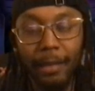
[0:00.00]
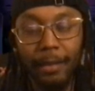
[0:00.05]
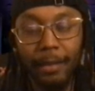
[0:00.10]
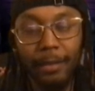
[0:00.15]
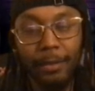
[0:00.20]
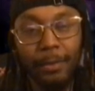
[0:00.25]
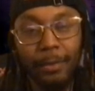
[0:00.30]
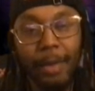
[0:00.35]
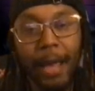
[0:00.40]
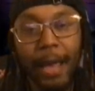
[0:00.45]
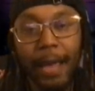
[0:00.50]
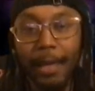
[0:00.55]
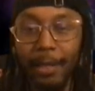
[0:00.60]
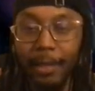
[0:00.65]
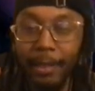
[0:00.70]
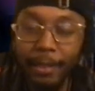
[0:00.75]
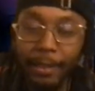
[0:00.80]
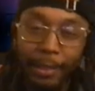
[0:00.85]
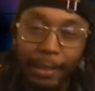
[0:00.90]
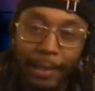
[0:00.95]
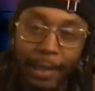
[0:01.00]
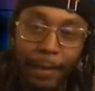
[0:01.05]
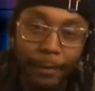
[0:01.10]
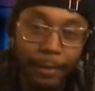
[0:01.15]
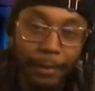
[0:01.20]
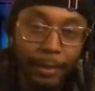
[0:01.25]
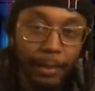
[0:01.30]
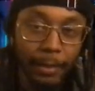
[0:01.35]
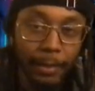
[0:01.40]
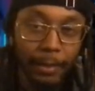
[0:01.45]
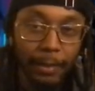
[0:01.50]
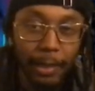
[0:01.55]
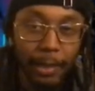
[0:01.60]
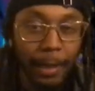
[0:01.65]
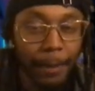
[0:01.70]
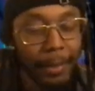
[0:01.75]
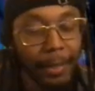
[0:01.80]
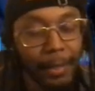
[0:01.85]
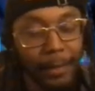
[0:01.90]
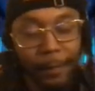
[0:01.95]
you gotta get it together. You know I
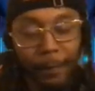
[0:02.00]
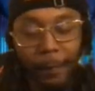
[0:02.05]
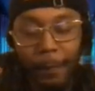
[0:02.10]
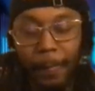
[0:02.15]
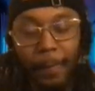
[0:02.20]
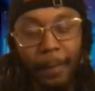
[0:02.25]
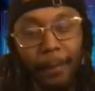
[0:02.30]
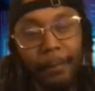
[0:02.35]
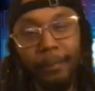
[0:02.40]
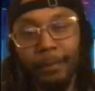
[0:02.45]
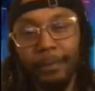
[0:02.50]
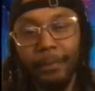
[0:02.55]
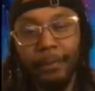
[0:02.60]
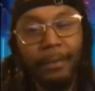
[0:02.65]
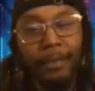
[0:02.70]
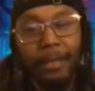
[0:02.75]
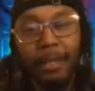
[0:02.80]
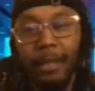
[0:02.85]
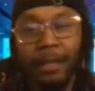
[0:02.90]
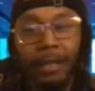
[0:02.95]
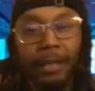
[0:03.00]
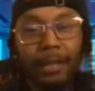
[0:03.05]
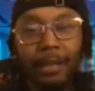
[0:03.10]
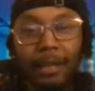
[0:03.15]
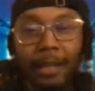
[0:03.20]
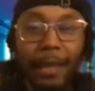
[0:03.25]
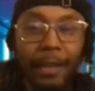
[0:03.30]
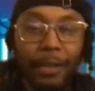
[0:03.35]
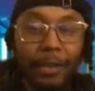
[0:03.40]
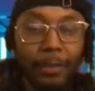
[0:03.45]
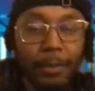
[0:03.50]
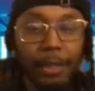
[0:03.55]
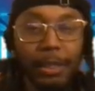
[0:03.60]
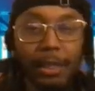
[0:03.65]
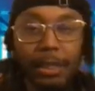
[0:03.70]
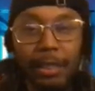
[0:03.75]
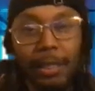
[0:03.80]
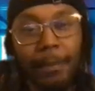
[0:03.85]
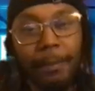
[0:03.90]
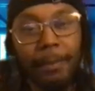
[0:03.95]
mean? Like, you be
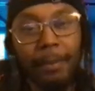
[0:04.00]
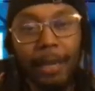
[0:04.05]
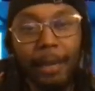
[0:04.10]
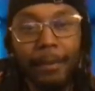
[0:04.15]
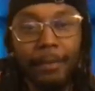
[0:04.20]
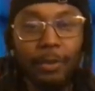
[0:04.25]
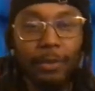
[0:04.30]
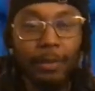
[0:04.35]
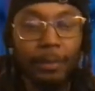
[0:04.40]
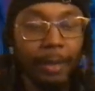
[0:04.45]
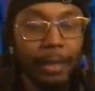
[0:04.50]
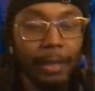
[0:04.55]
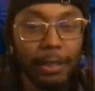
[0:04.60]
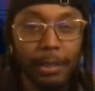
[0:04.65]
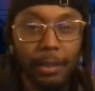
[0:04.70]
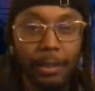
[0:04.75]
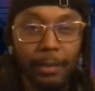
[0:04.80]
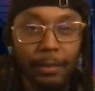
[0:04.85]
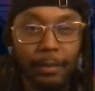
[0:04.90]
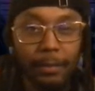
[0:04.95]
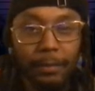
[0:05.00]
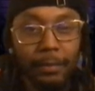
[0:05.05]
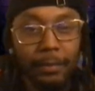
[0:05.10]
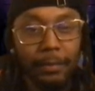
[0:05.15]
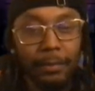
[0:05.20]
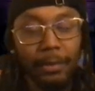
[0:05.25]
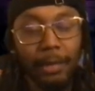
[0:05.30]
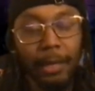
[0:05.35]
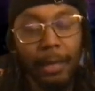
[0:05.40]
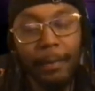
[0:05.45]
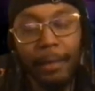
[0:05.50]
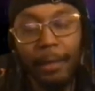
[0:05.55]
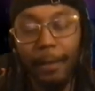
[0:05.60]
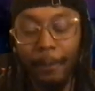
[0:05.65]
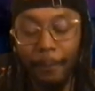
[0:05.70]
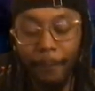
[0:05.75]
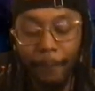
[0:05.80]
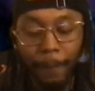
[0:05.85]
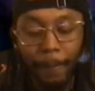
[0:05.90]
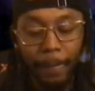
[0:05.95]
slipping up too much, yo. You know I
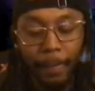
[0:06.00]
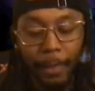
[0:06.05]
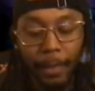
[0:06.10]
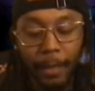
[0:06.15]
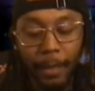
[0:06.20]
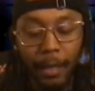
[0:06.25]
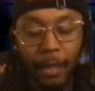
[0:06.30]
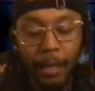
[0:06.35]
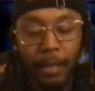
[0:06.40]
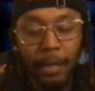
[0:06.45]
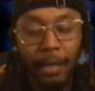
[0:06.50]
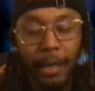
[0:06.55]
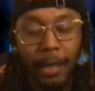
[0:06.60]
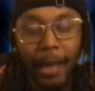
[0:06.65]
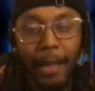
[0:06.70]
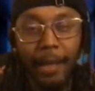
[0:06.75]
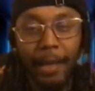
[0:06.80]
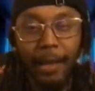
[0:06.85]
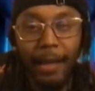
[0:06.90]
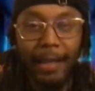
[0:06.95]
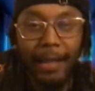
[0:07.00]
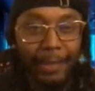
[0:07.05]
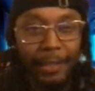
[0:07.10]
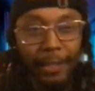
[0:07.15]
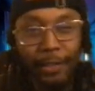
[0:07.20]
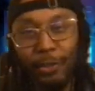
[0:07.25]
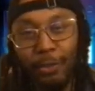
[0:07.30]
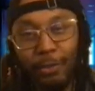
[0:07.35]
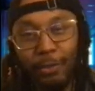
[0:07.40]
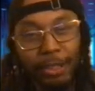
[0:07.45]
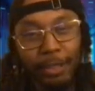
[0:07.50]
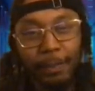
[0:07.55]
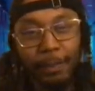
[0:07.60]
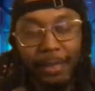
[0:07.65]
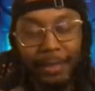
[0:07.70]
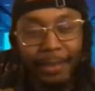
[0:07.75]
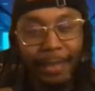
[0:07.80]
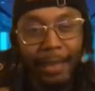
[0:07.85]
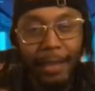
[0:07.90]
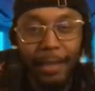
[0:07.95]
mean? I think you just be
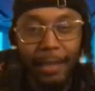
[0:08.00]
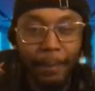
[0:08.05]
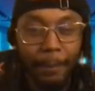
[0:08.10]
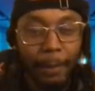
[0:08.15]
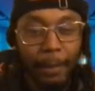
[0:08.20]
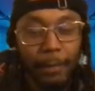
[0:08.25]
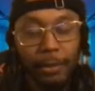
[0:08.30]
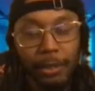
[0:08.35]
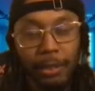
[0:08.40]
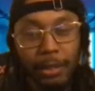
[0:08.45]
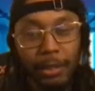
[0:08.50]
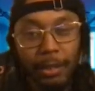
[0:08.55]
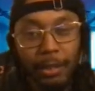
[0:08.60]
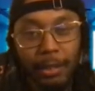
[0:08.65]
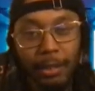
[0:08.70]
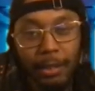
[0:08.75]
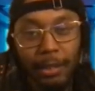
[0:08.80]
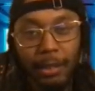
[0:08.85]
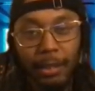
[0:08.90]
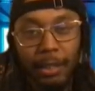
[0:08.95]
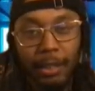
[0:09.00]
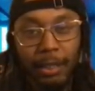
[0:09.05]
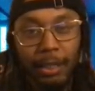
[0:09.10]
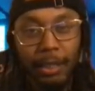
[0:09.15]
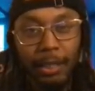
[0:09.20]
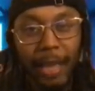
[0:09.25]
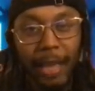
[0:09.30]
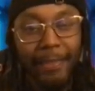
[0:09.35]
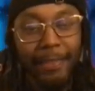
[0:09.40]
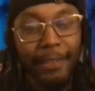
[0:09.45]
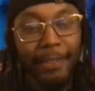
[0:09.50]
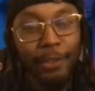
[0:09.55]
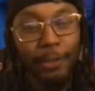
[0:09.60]
thinking about your. I think